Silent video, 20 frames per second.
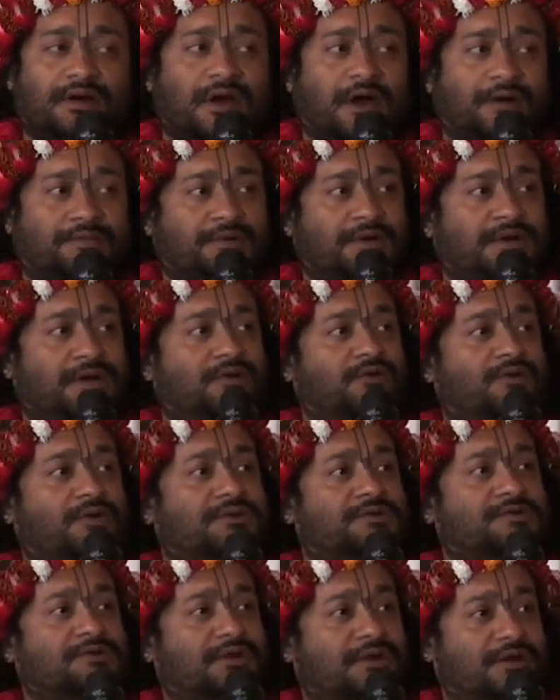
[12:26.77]
after he will
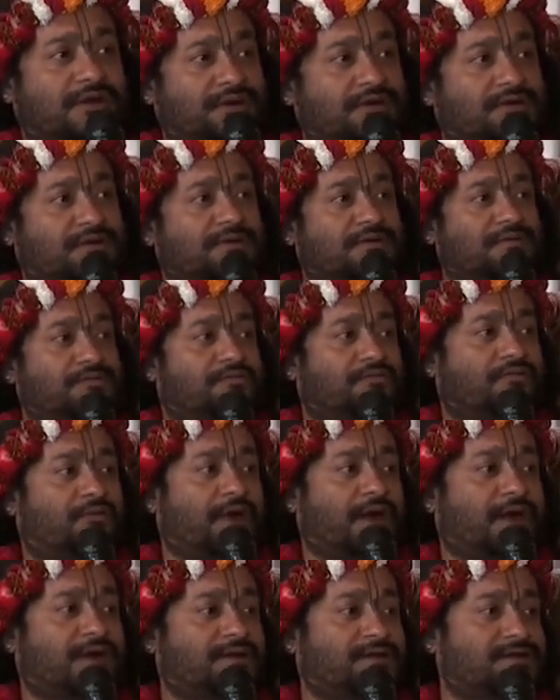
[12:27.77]
start
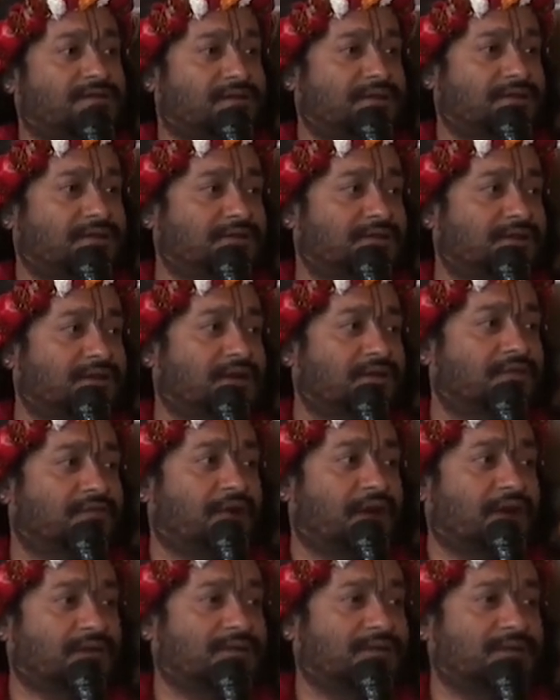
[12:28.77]
practicing in
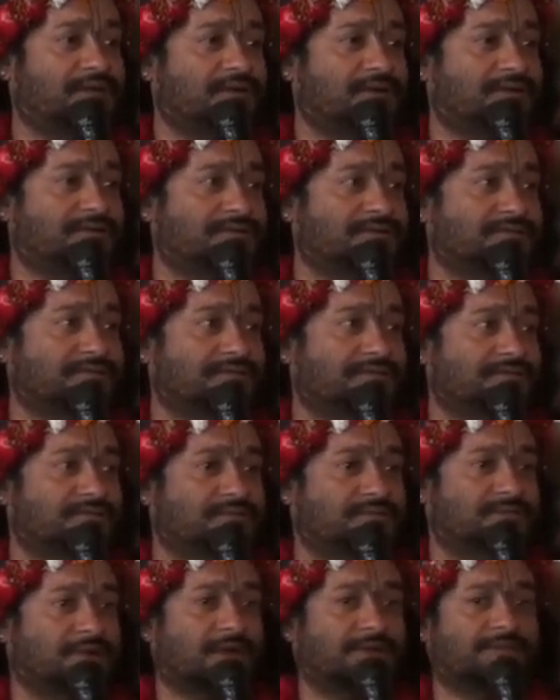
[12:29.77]
bhakti,
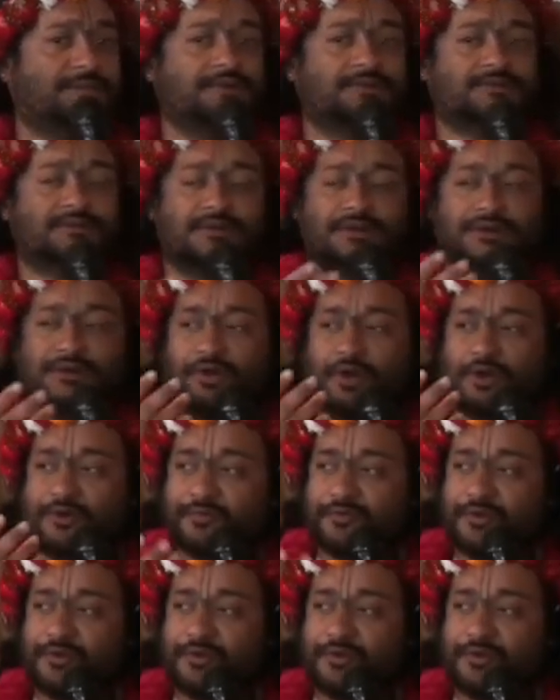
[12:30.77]
that means not